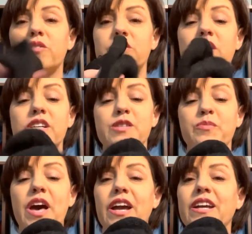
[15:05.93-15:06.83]
socks
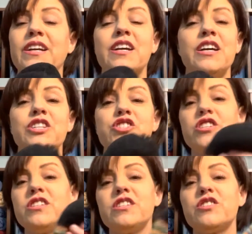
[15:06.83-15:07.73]
back
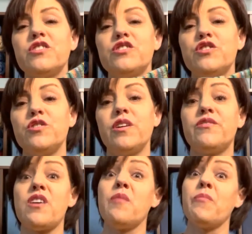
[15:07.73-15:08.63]
just as good as new, if
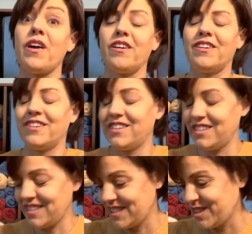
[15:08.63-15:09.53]
not better,
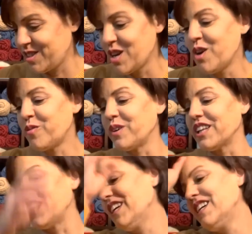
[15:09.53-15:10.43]

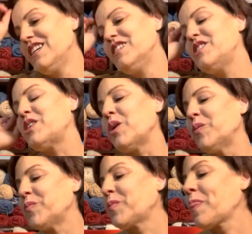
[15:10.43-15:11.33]
really.
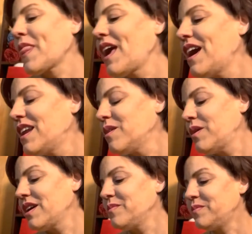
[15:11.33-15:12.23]
So
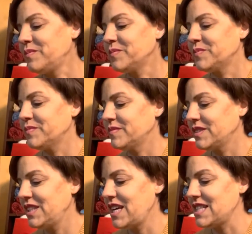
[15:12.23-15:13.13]
anyway,
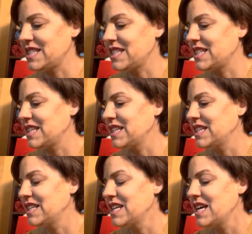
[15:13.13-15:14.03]
yes.
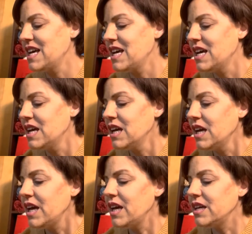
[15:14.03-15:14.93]

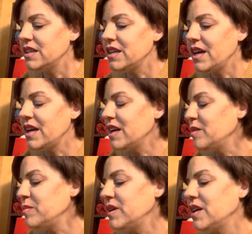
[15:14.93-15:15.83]
And I am,